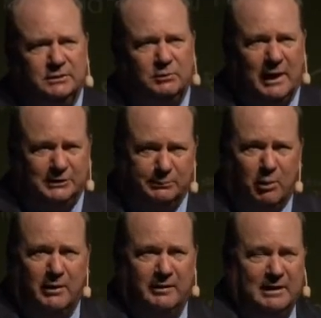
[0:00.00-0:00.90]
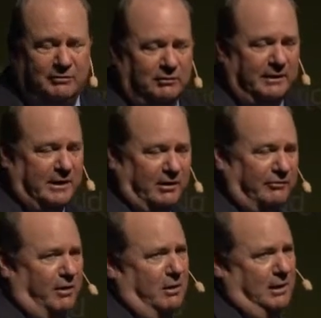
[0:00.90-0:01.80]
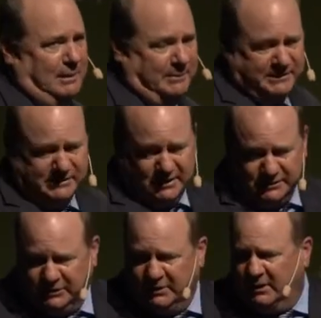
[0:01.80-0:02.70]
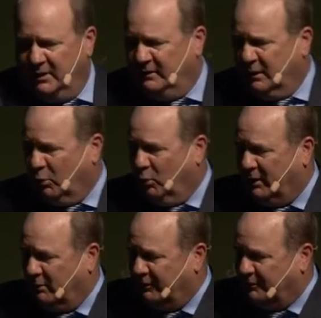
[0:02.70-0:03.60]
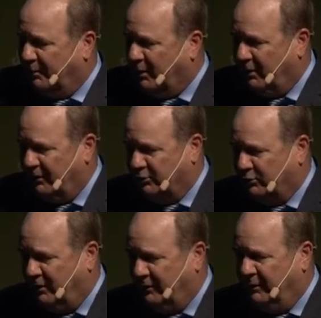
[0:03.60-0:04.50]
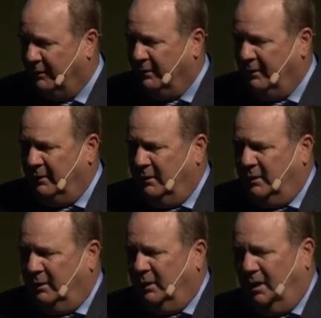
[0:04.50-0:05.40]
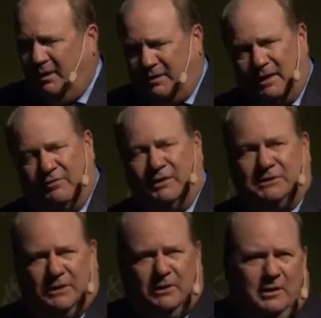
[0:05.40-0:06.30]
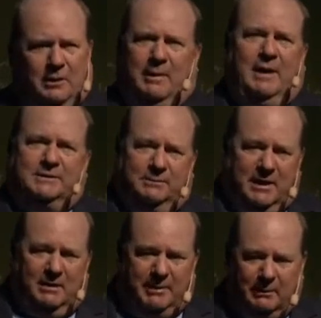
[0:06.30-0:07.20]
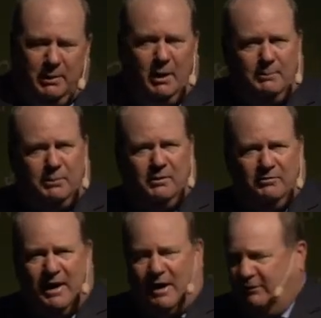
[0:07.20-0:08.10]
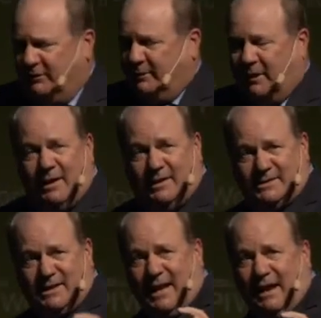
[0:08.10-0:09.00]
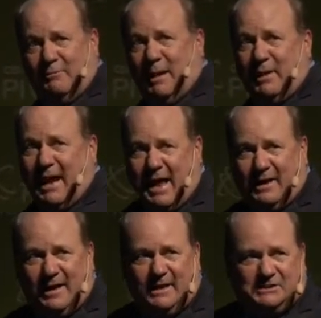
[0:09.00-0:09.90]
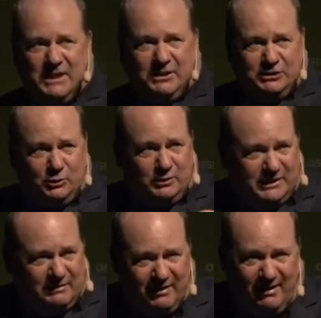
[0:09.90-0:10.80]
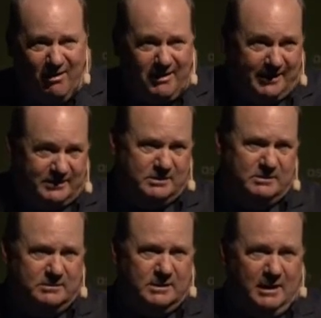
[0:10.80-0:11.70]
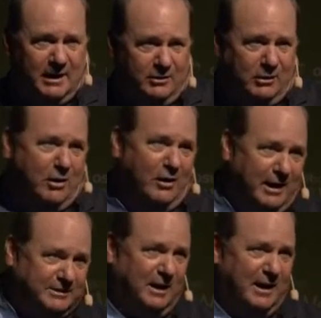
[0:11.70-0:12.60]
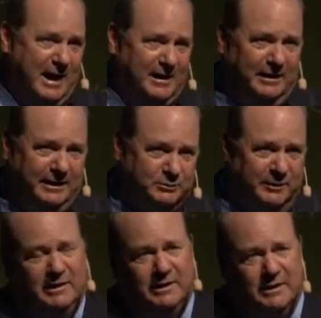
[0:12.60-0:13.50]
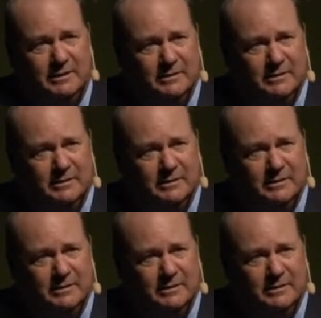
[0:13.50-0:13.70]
We're actually part of that if you've looked at our fog lamp and such that we're working with our partners on. I think eventually you're going to buy some kind of big pump or a valve or something like that, and it's going to have maybe analytics, data storage, and everything on it. Kind of like your car has a lot of analytics within it.